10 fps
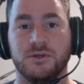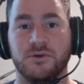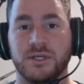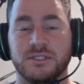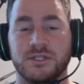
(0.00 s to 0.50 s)

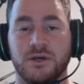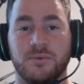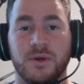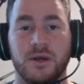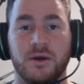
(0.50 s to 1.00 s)
degrees.
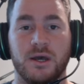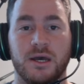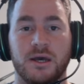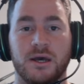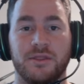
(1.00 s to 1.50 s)
So
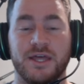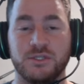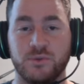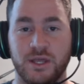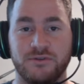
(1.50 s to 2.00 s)

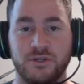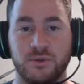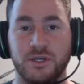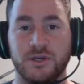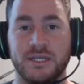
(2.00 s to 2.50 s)
that's what you have to
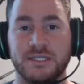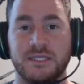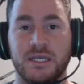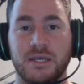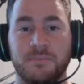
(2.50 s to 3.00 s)
do in your
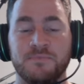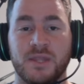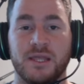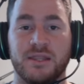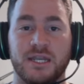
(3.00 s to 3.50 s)
ESC.
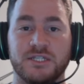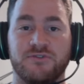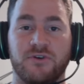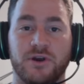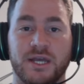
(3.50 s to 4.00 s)
Then as
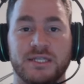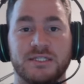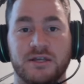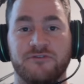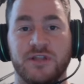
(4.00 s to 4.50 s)
far
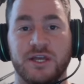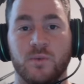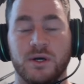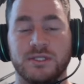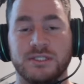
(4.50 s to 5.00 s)
as the Flight
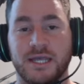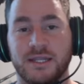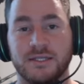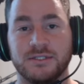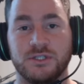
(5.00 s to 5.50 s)
One
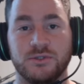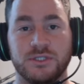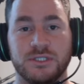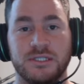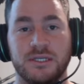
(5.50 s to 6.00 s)
settings, you
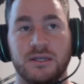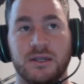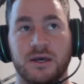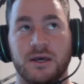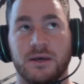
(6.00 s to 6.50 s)
just
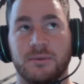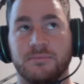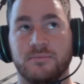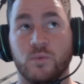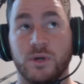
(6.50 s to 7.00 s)

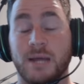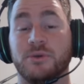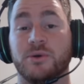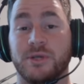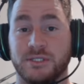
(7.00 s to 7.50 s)
what
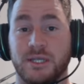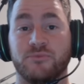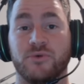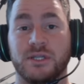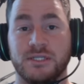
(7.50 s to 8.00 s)
I'm doing is
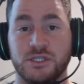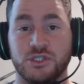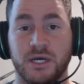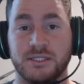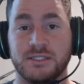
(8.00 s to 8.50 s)
I'm running
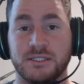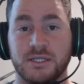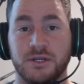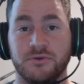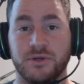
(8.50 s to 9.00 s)
DShot
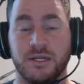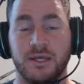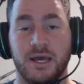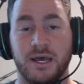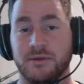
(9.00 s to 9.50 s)
600.
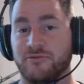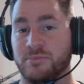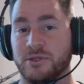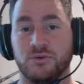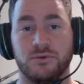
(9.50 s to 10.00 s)

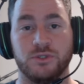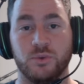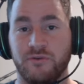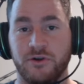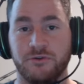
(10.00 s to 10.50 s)
I've been told
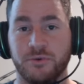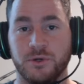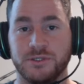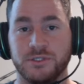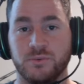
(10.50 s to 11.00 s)
1200
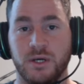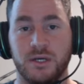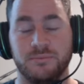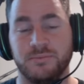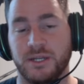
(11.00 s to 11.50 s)
works as
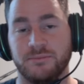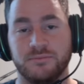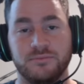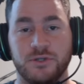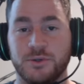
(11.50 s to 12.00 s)
well, but
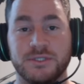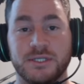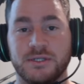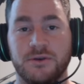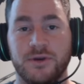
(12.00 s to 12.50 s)
I'm doing
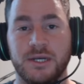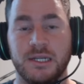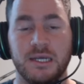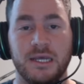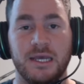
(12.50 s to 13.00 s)
600.
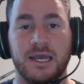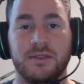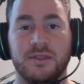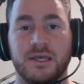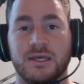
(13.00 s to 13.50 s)

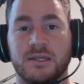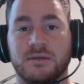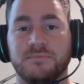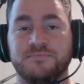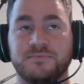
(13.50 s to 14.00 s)
And
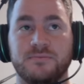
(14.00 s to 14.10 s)
then